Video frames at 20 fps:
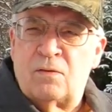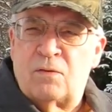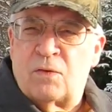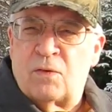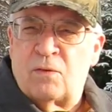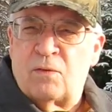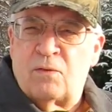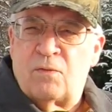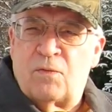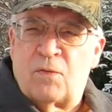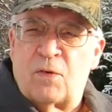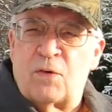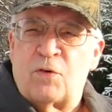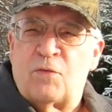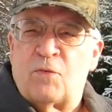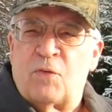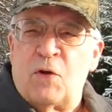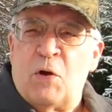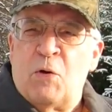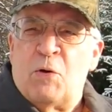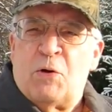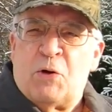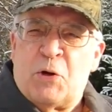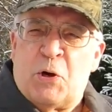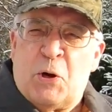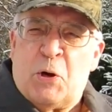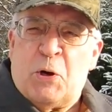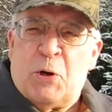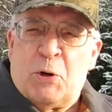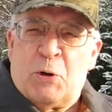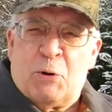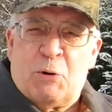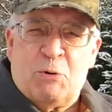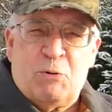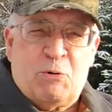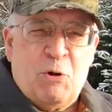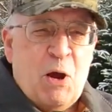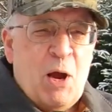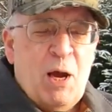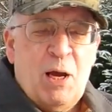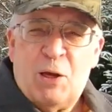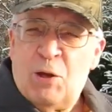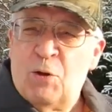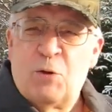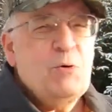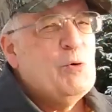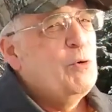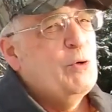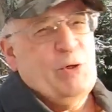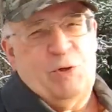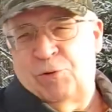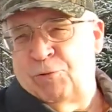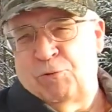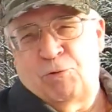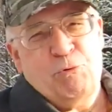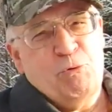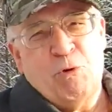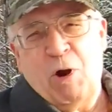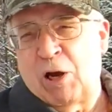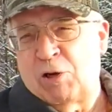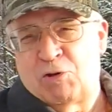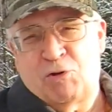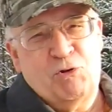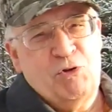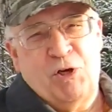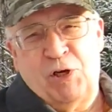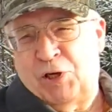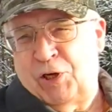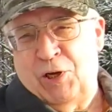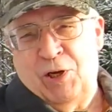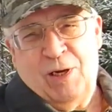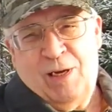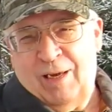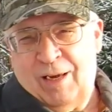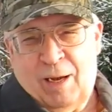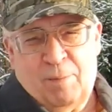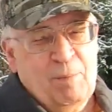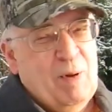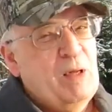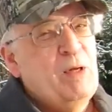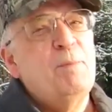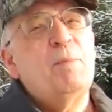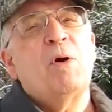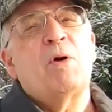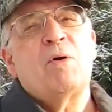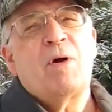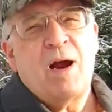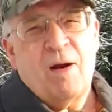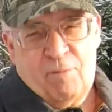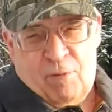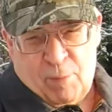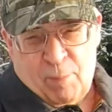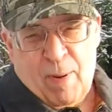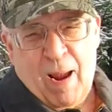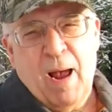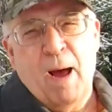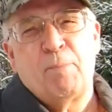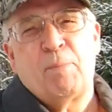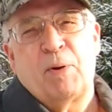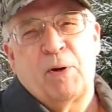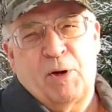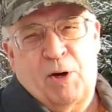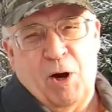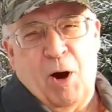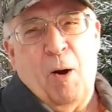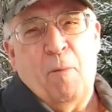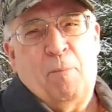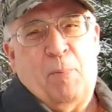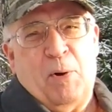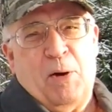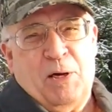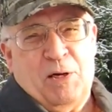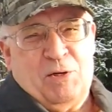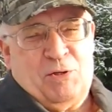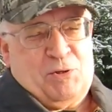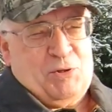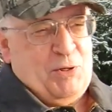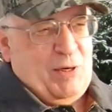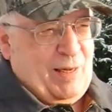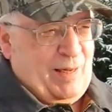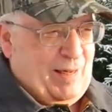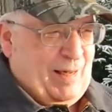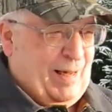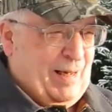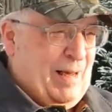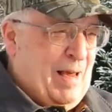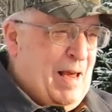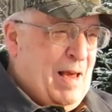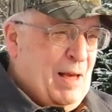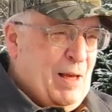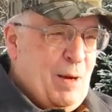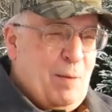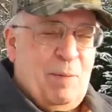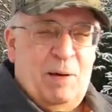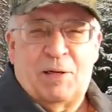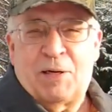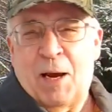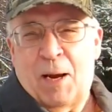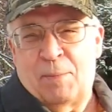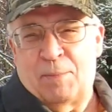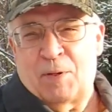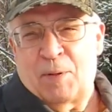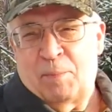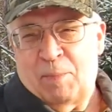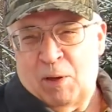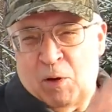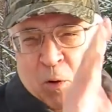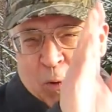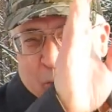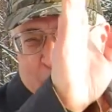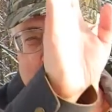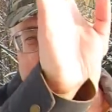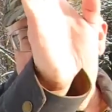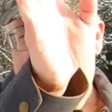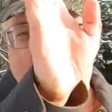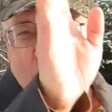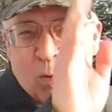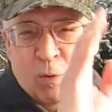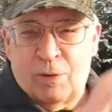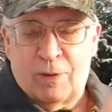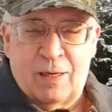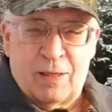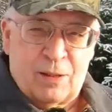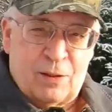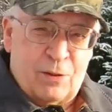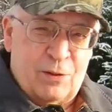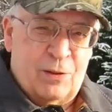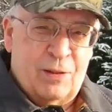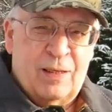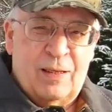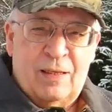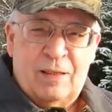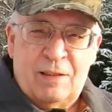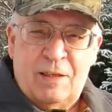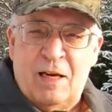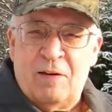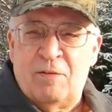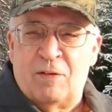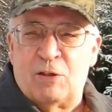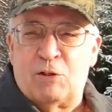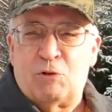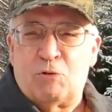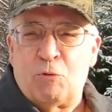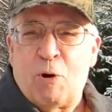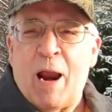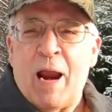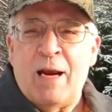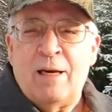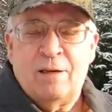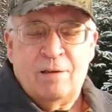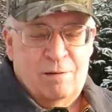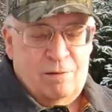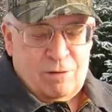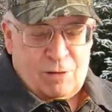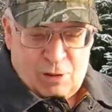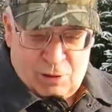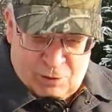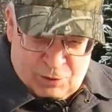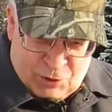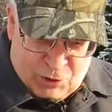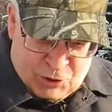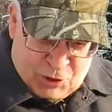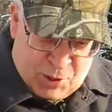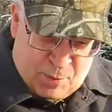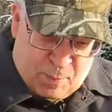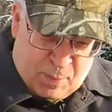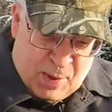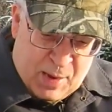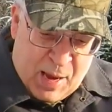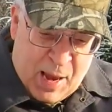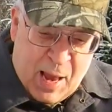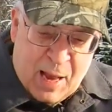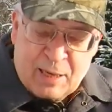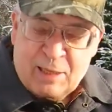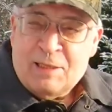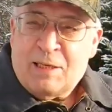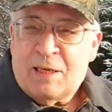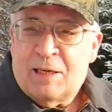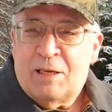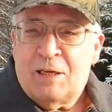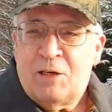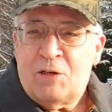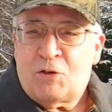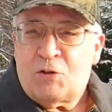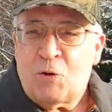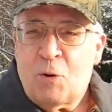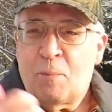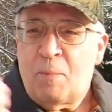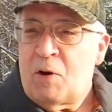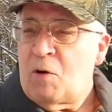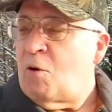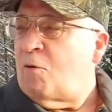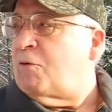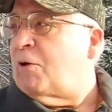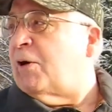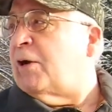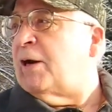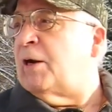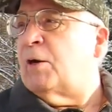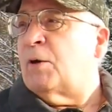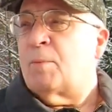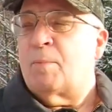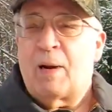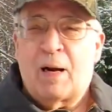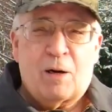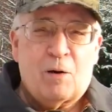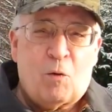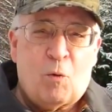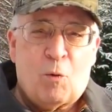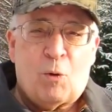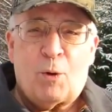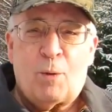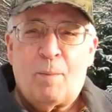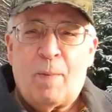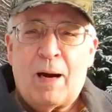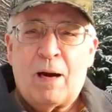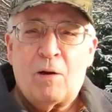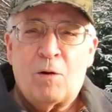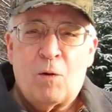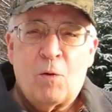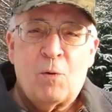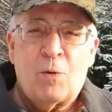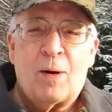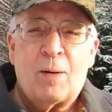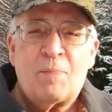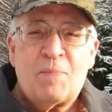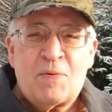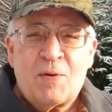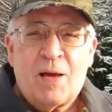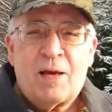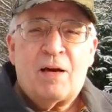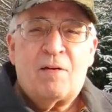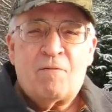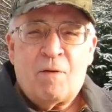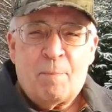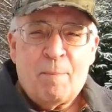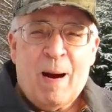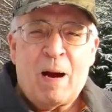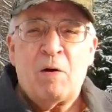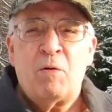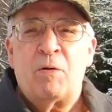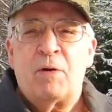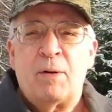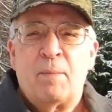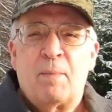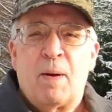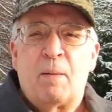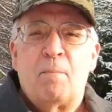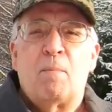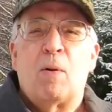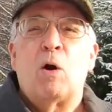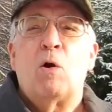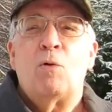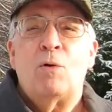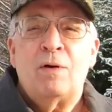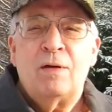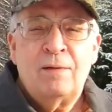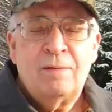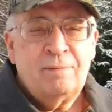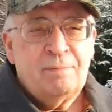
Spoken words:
for the first few years, you couldn't trust it. I mean, you better have your map and compass. Every time I'd be going up Olga and Neva Strait, look on the GPS, and it'd show me over here about a quarter mile going up the side of a mountain in my boat.